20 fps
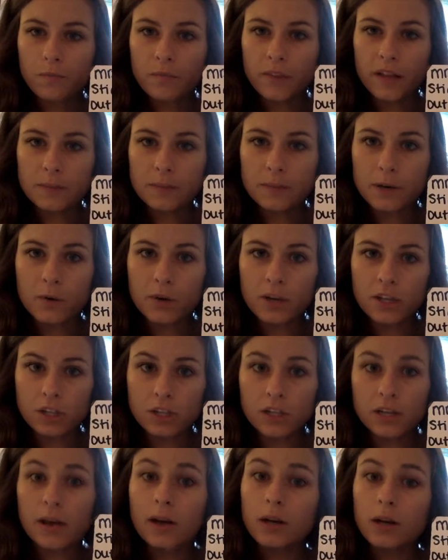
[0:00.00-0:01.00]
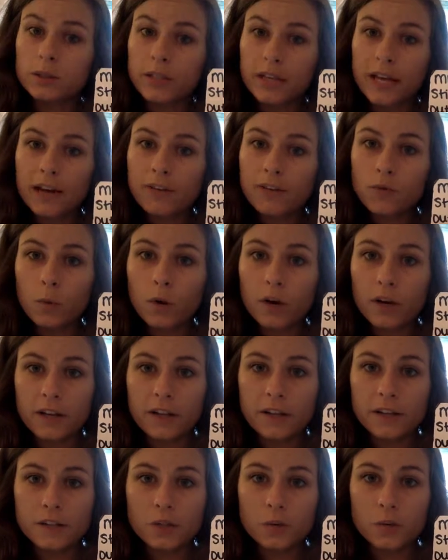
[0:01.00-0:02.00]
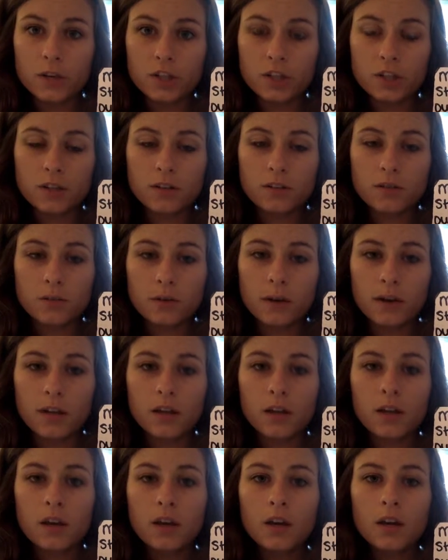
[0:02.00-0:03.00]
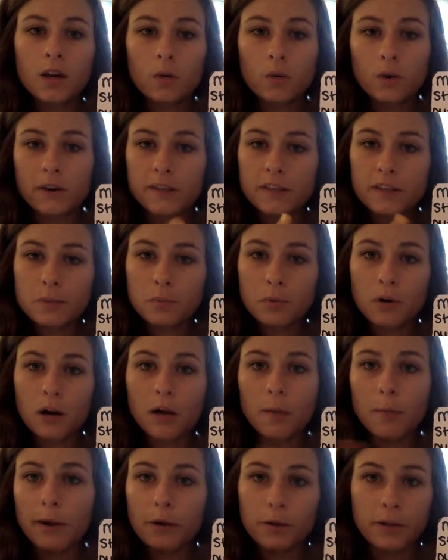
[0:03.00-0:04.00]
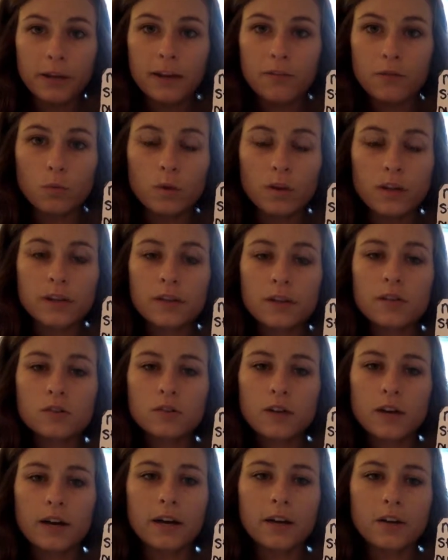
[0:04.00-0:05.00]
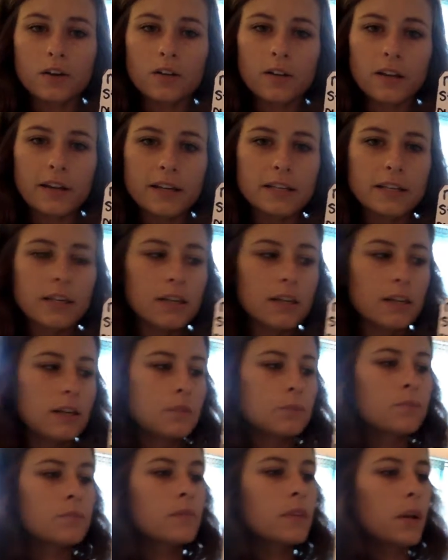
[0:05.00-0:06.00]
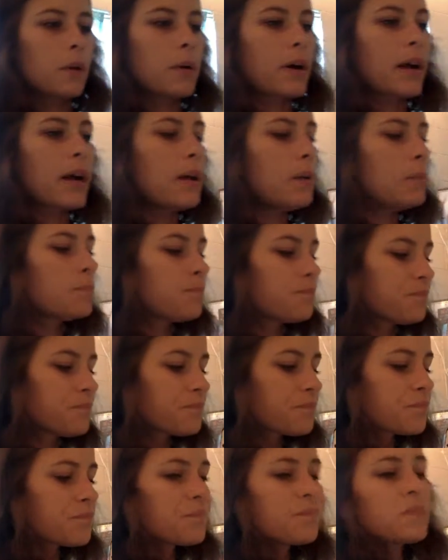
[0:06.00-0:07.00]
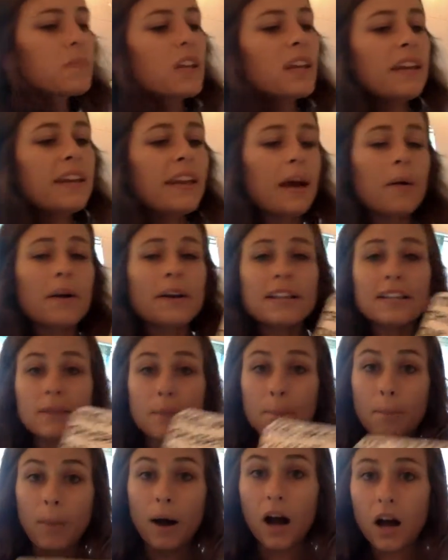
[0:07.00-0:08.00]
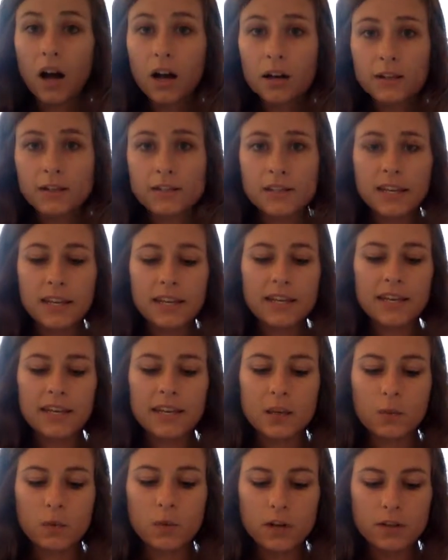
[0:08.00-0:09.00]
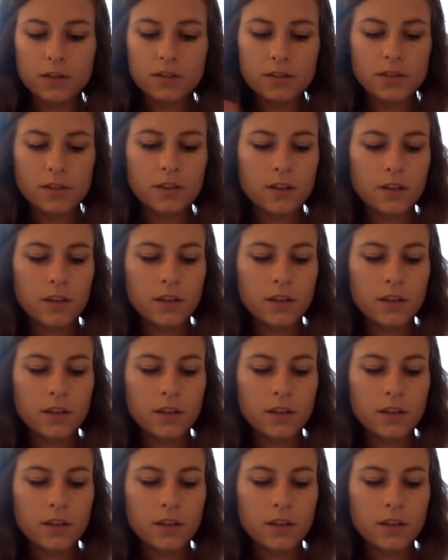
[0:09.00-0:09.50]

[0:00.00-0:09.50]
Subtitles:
That's my question. Now I only have one in this question, okay? Or in this problem, I only have one. So I underlined it, okay? Now I need to box any keywords.